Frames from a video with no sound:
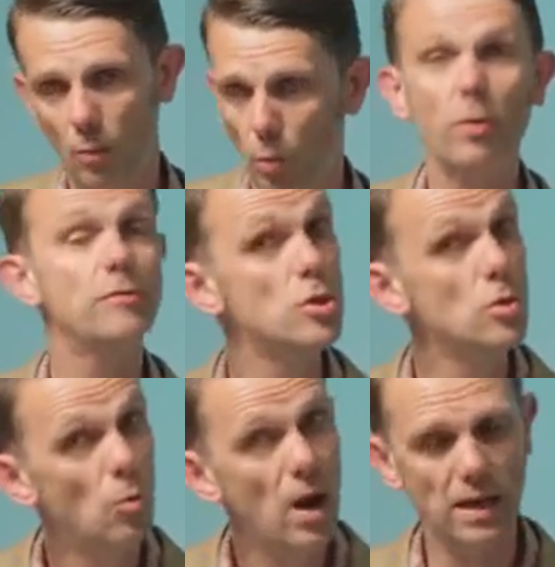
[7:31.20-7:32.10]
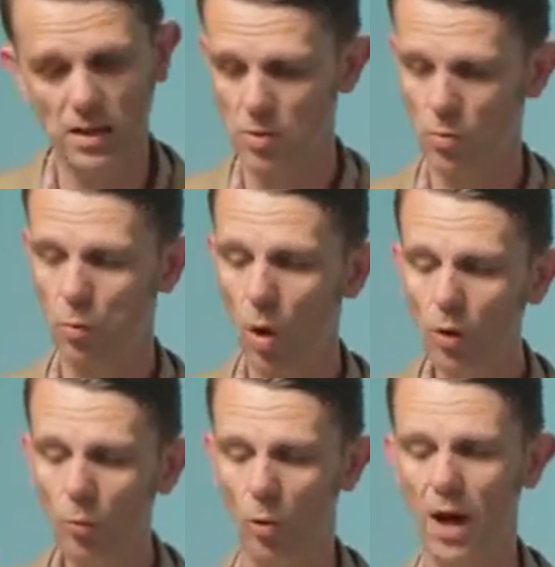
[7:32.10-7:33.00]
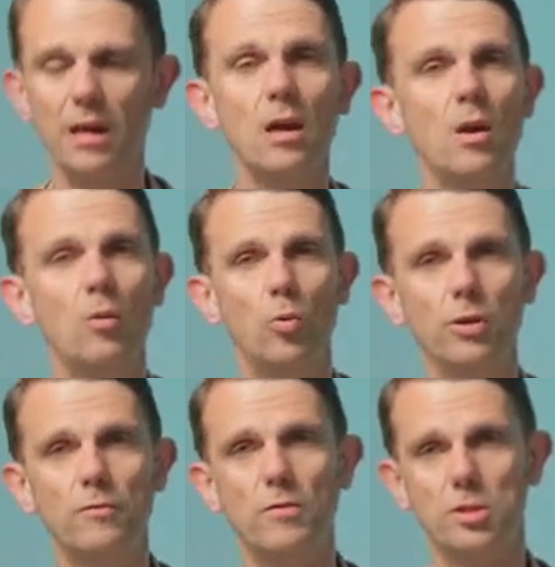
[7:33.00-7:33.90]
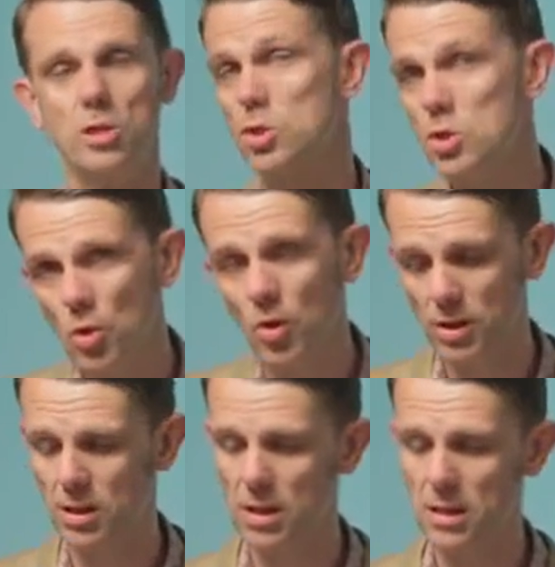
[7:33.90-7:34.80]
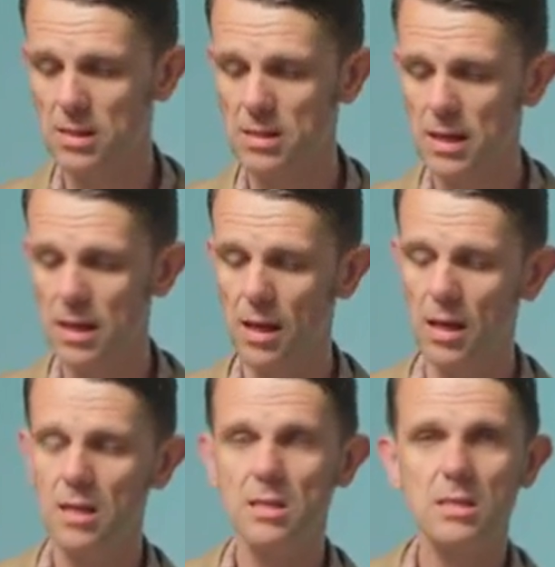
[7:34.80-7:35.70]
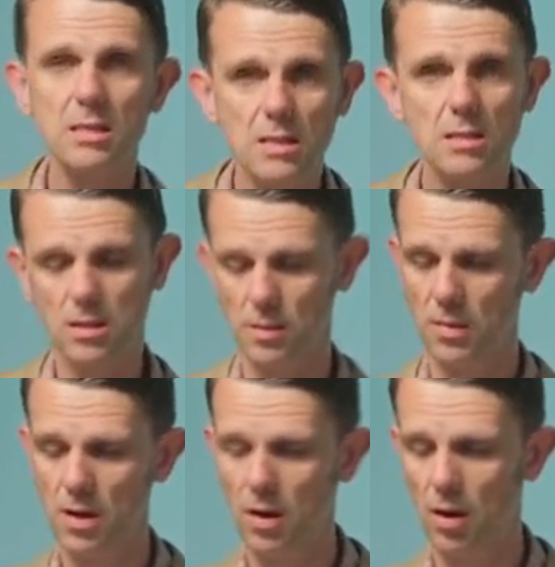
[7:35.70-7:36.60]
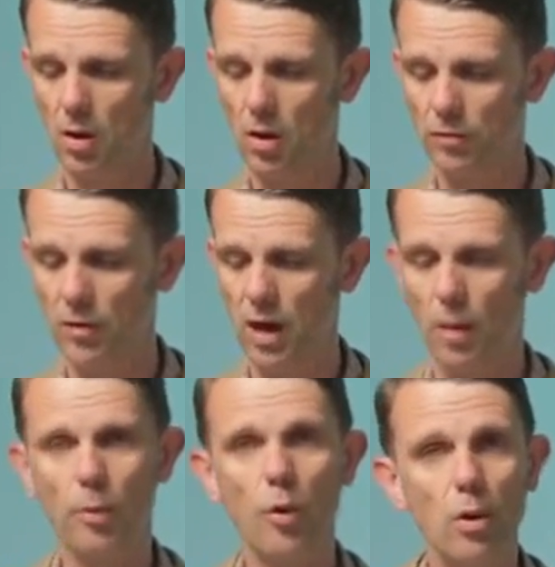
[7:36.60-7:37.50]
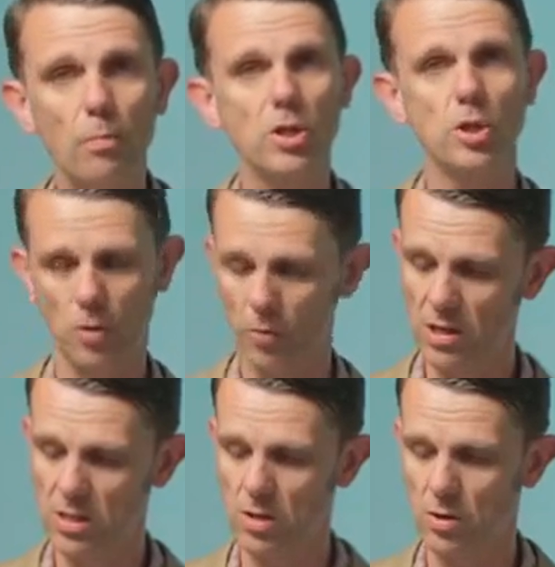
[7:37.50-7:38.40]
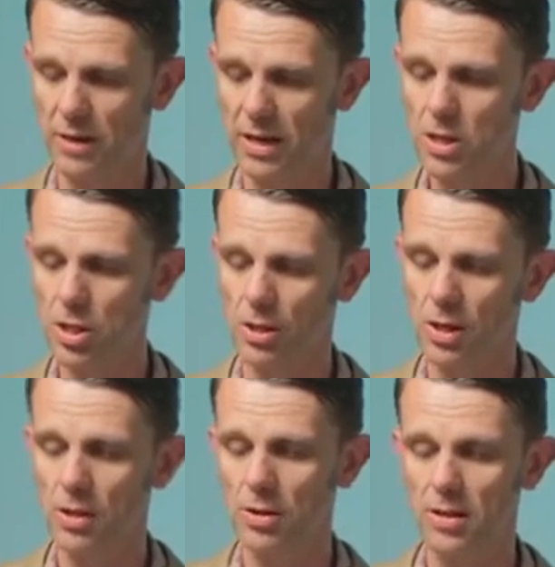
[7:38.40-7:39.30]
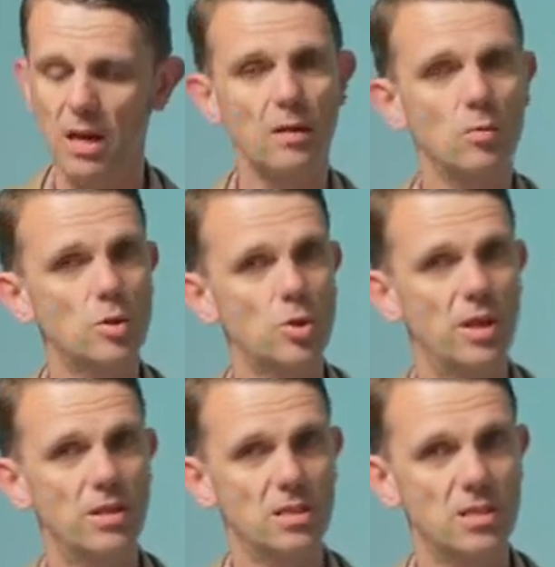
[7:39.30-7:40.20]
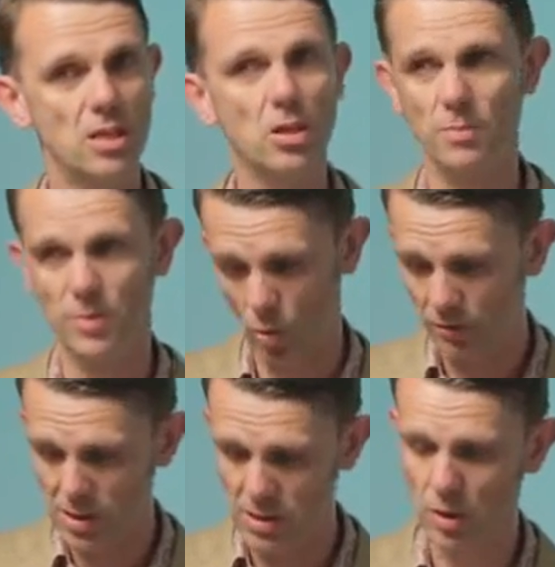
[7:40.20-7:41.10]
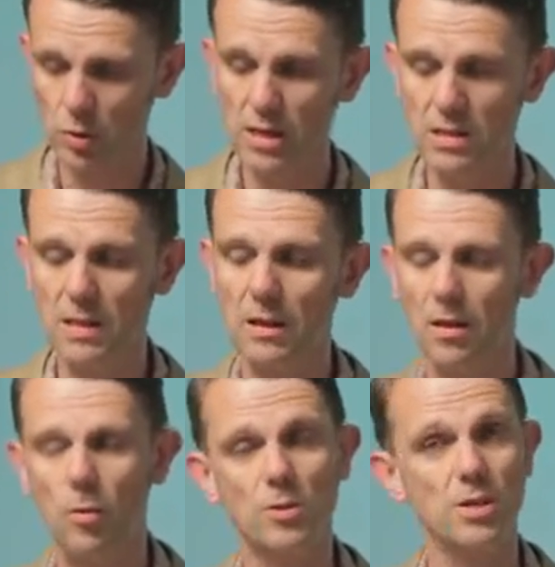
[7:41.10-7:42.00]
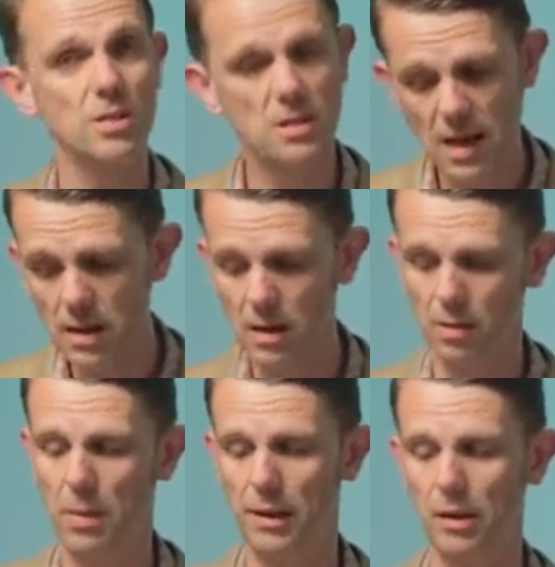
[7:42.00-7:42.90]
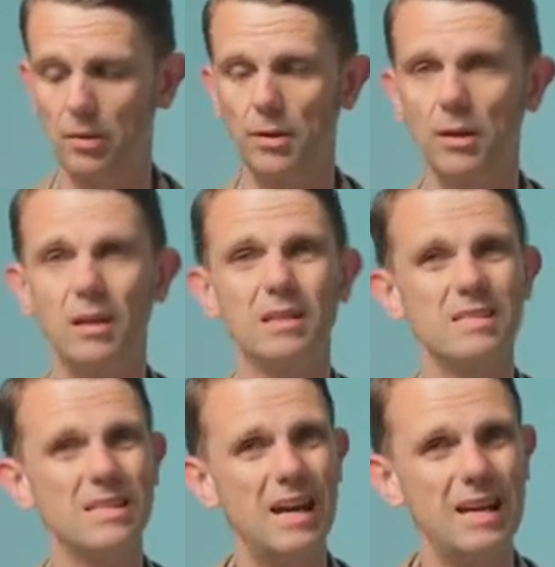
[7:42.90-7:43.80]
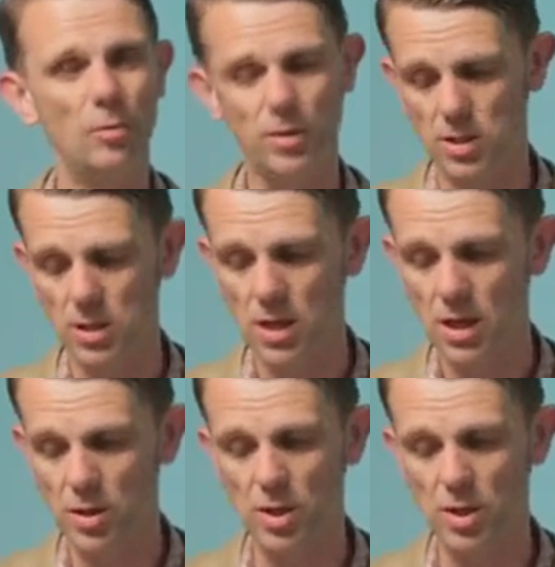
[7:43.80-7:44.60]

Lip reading: one of two ways. One way would have destroyed the entire system of prohibition on race discrimination that the Act was trying to set up. So obviously a great deal was at stake in Mandler and Lee into how this